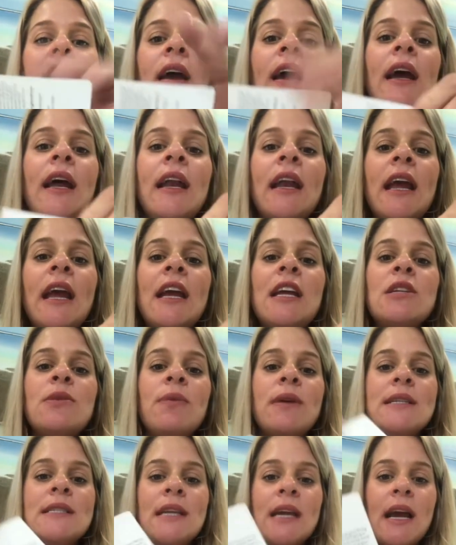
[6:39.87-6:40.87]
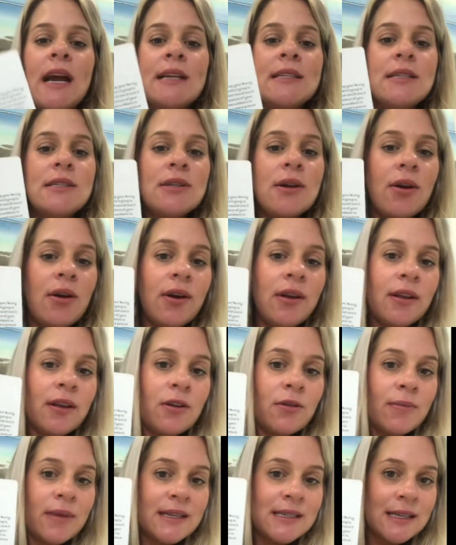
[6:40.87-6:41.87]
and each onesie has its own
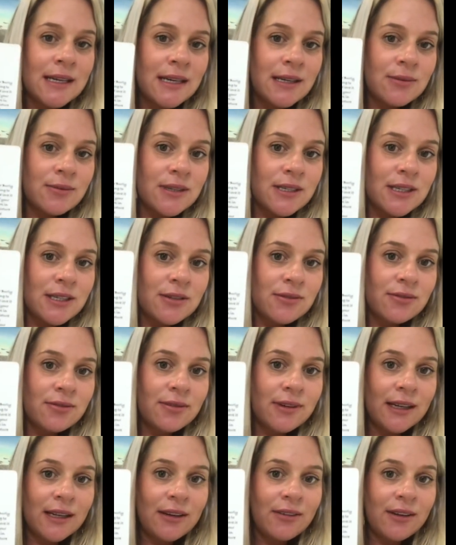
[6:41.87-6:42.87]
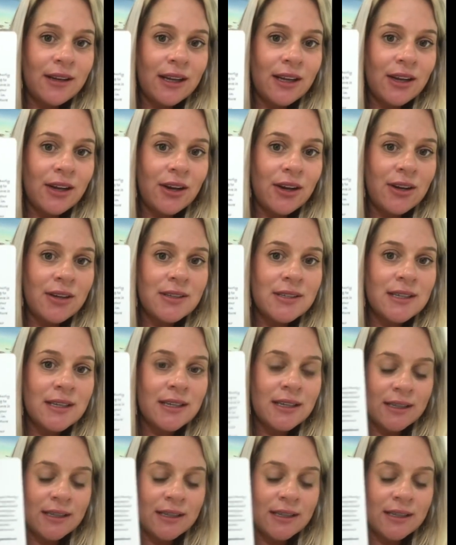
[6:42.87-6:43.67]
little message, which is really, really cute.